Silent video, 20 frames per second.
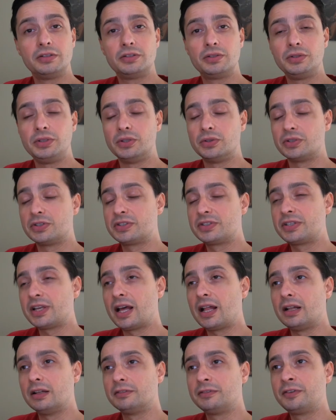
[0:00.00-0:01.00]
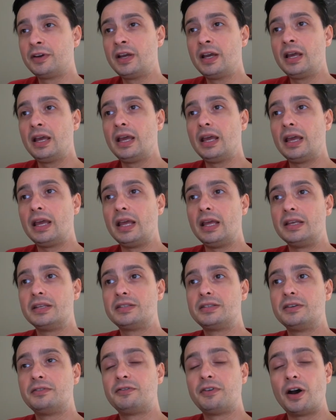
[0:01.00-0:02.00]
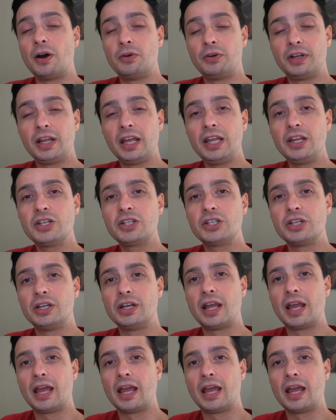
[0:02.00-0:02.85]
to yourself is the foundation.